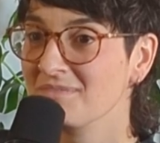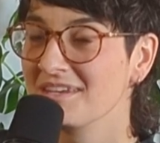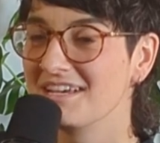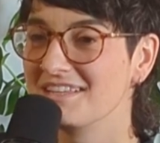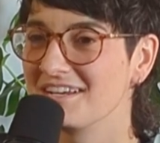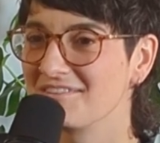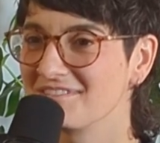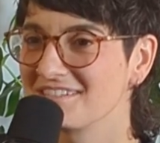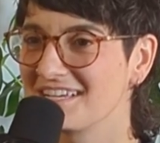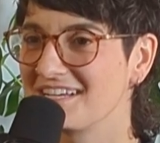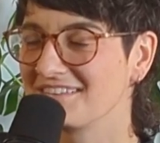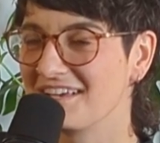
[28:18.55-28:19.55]
Hot. And there was
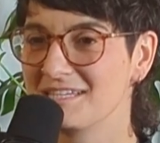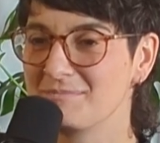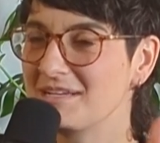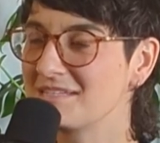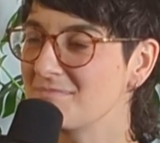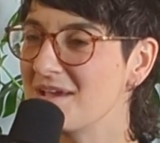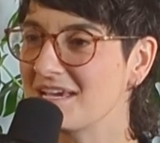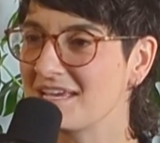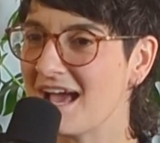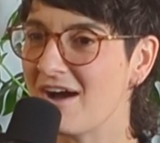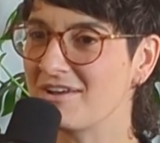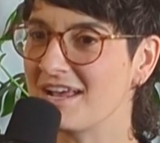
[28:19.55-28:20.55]
like lesbians
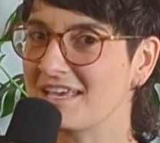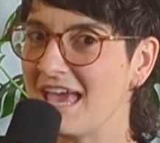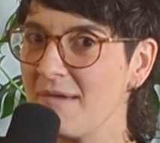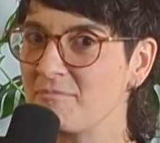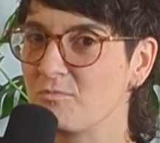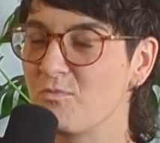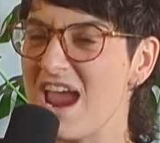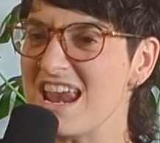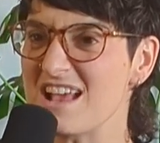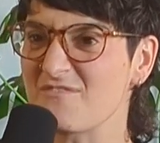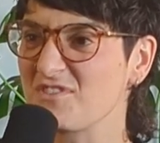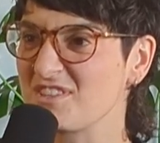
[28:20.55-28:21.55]
making out, and I kept
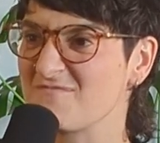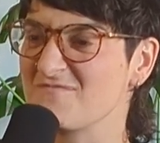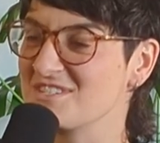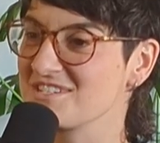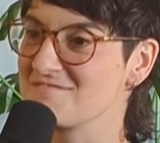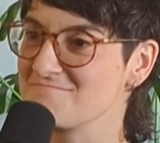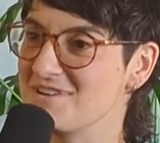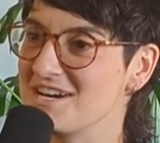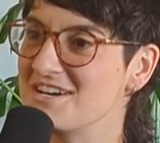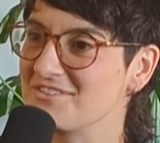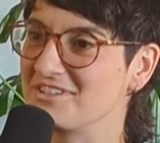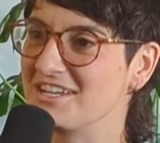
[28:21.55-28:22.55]
waiting for the fucking
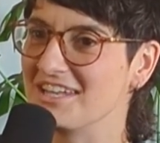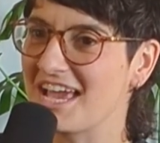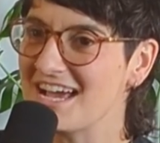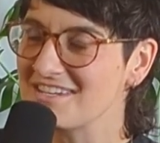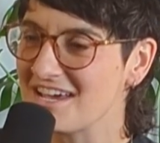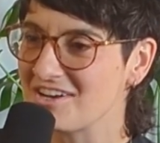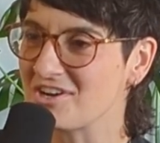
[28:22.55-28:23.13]
bottle to land on